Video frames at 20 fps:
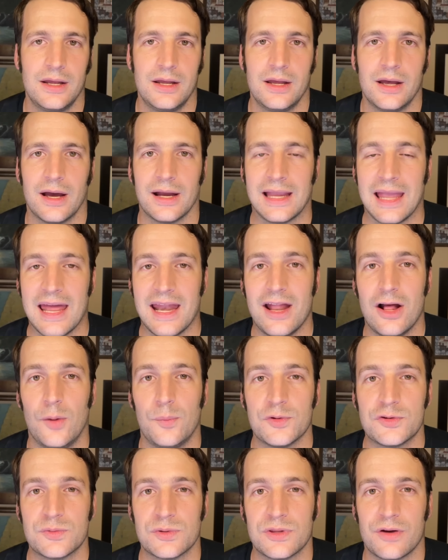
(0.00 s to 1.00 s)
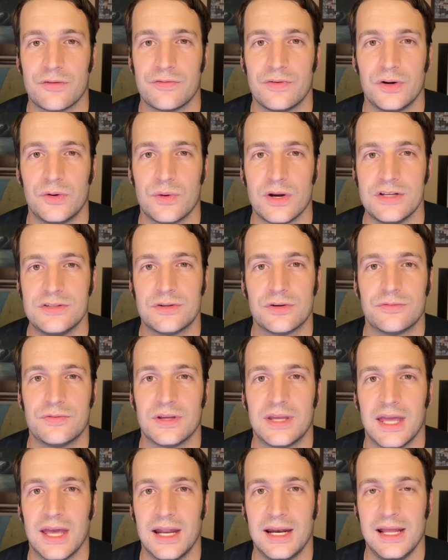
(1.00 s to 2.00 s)
Again, help us with our fundraiser if you
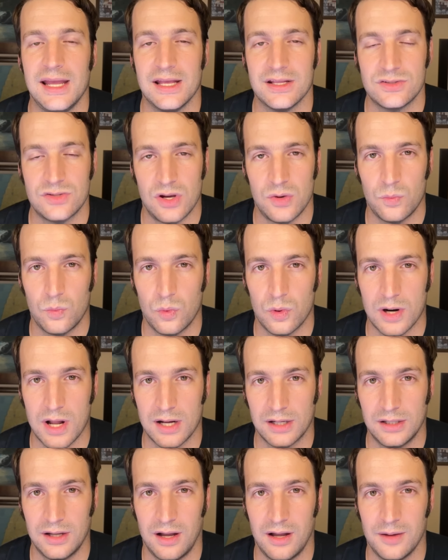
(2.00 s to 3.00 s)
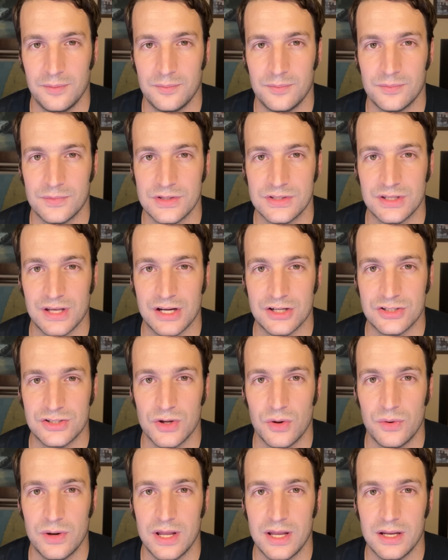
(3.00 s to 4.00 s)
can,
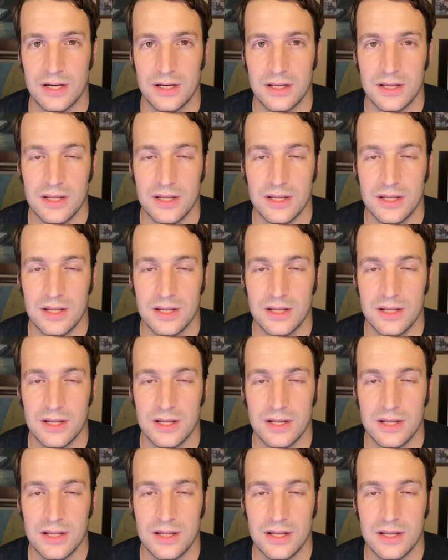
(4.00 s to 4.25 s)
antiwar.com/donate.